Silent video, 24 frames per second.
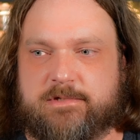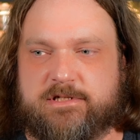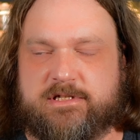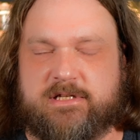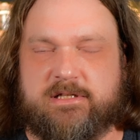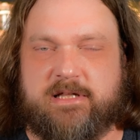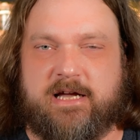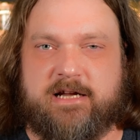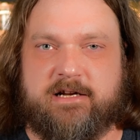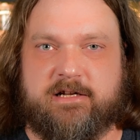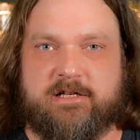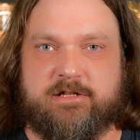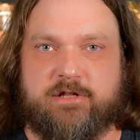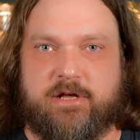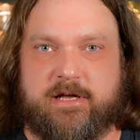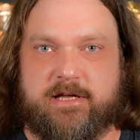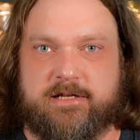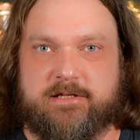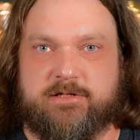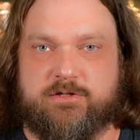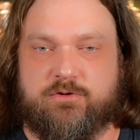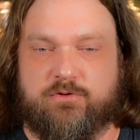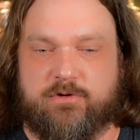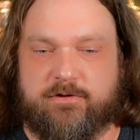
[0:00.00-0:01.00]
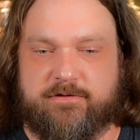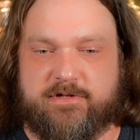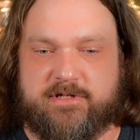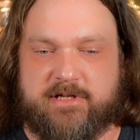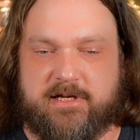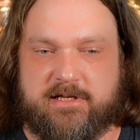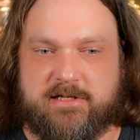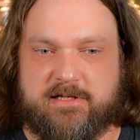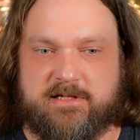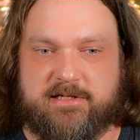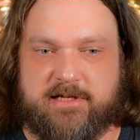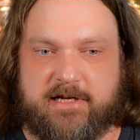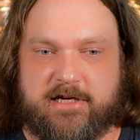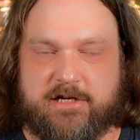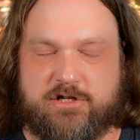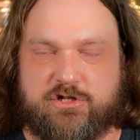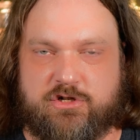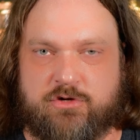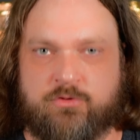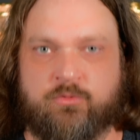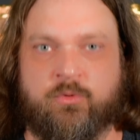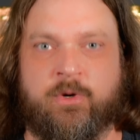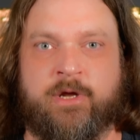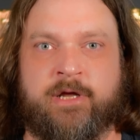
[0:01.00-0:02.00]
Just a lot of that sort of
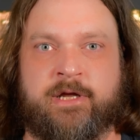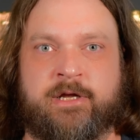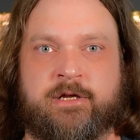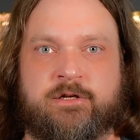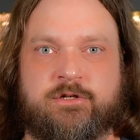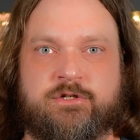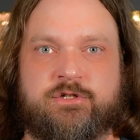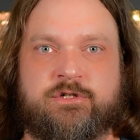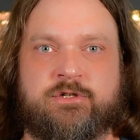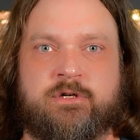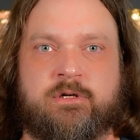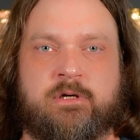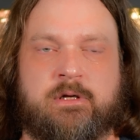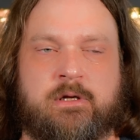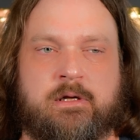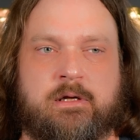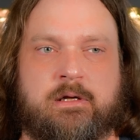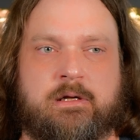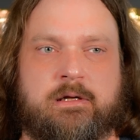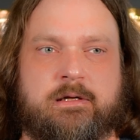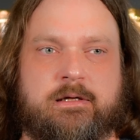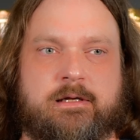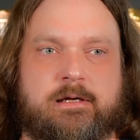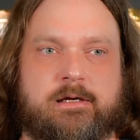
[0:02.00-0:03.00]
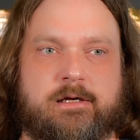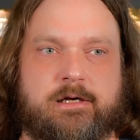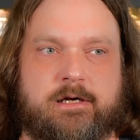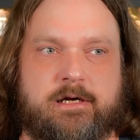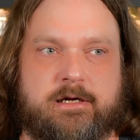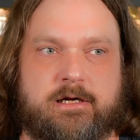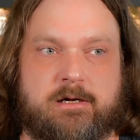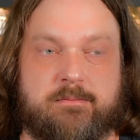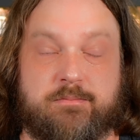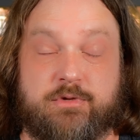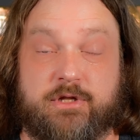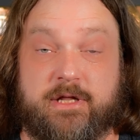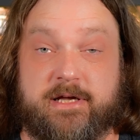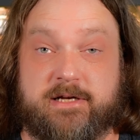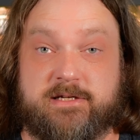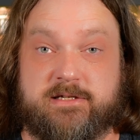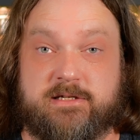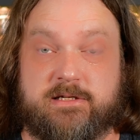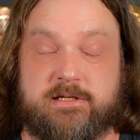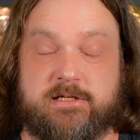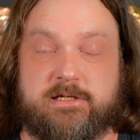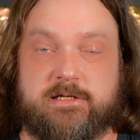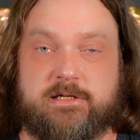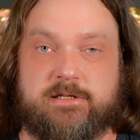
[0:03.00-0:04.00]
sensation range
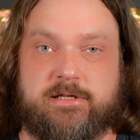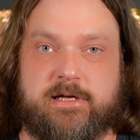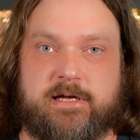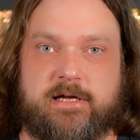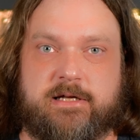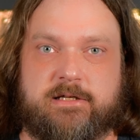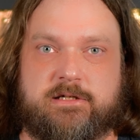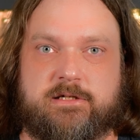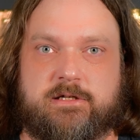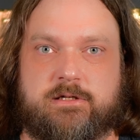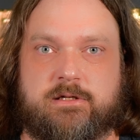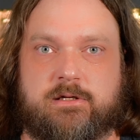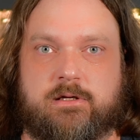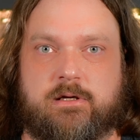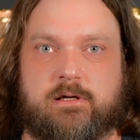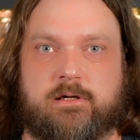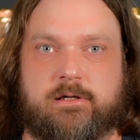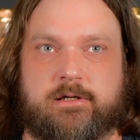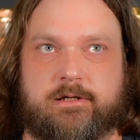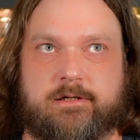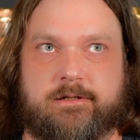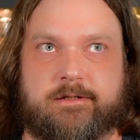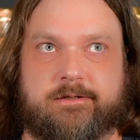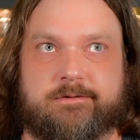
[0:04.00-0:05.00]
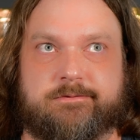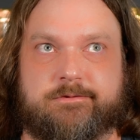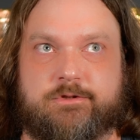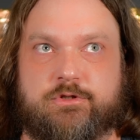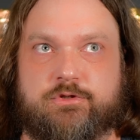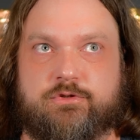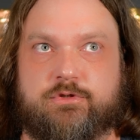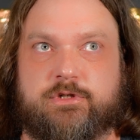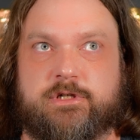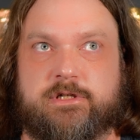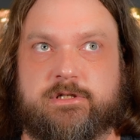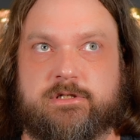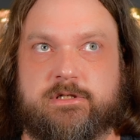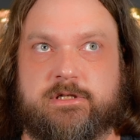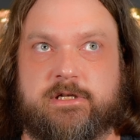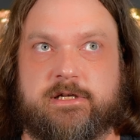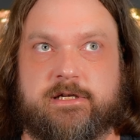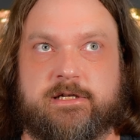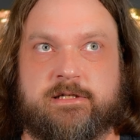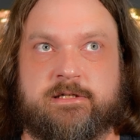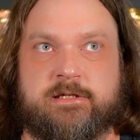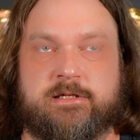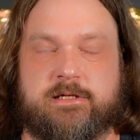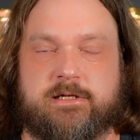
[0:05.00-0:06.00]
complexity that you can
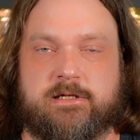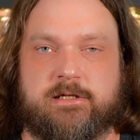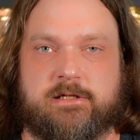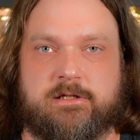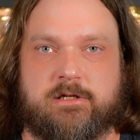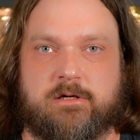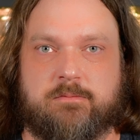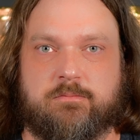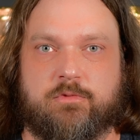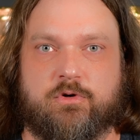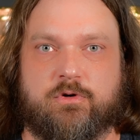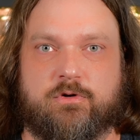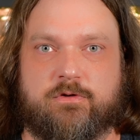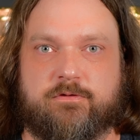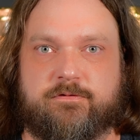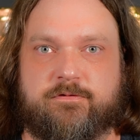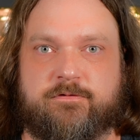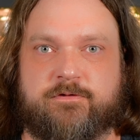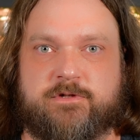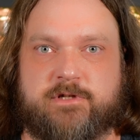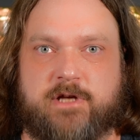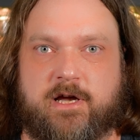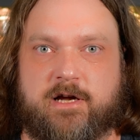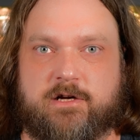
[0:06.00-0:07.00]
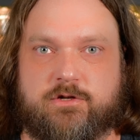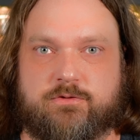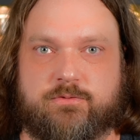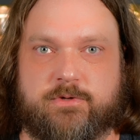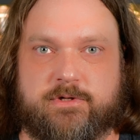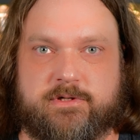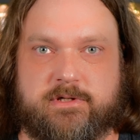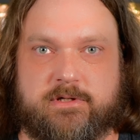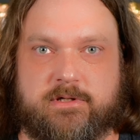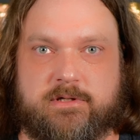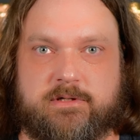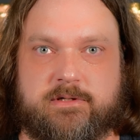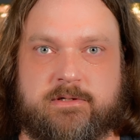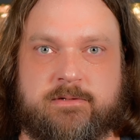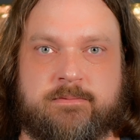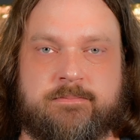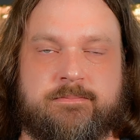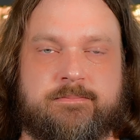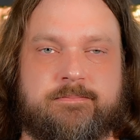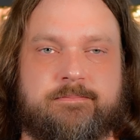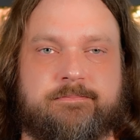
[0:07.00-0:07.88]
get in a number of Scotch whiskies.